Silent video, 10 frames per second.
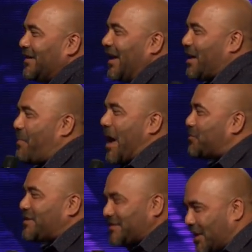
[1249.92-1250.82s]
And the Bible
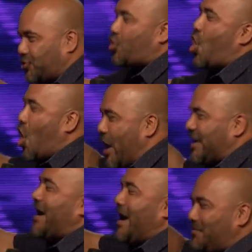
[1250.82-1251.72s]
says that joy
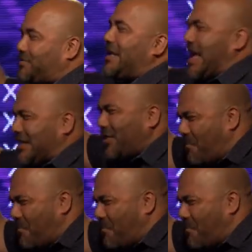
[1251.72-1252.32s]
comes in the